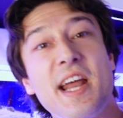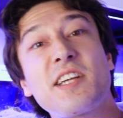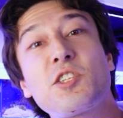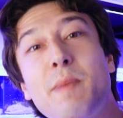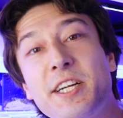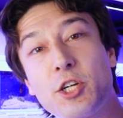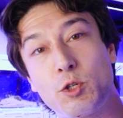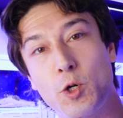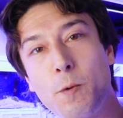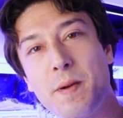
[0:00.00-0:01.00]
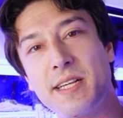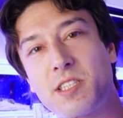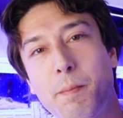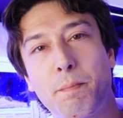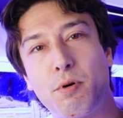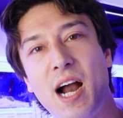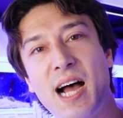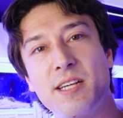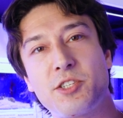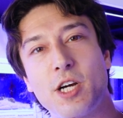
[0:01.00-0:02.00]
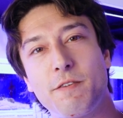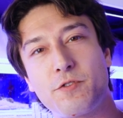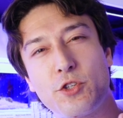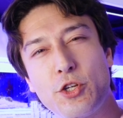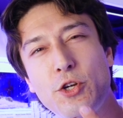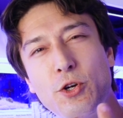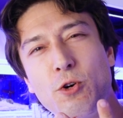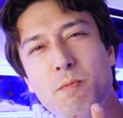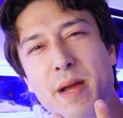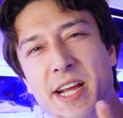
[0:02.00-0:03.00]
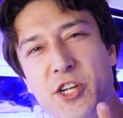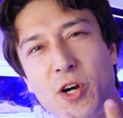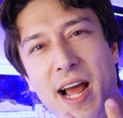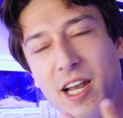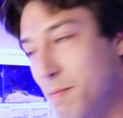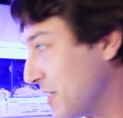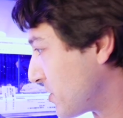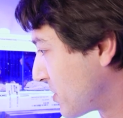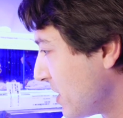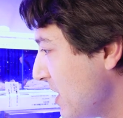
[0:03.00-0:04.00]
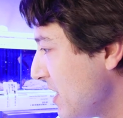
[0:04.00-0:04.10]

next major group is comprised of two major elements.